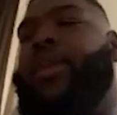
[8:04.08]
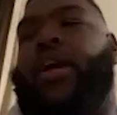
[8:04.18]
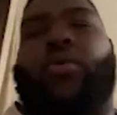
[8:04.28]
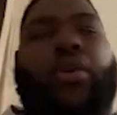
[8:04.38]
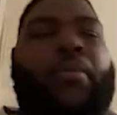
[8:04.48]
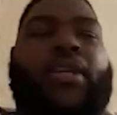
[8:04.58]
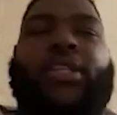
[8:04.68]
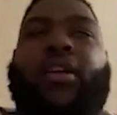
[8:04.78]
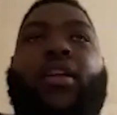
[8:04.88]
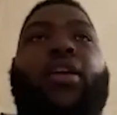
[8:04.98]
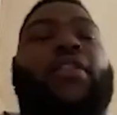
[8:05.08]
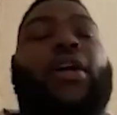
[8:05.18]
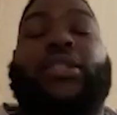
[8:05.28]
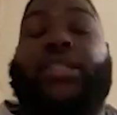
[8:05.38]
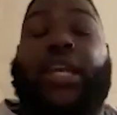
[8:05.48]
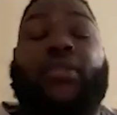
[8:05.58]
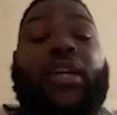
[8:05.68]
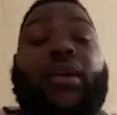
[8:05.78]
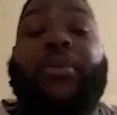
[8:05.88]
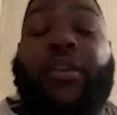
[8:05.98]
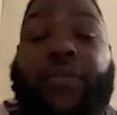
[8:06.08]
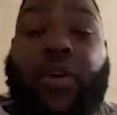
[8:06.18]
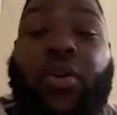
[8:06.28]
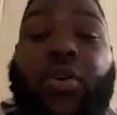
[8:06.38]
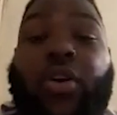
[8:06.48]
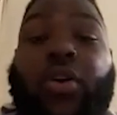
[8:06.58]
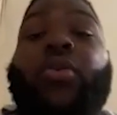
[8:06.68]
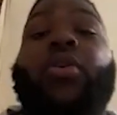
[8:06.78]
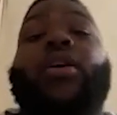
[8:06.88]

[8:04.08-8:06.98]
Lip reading: I worked my tail off. That was the same time Braden Fajoco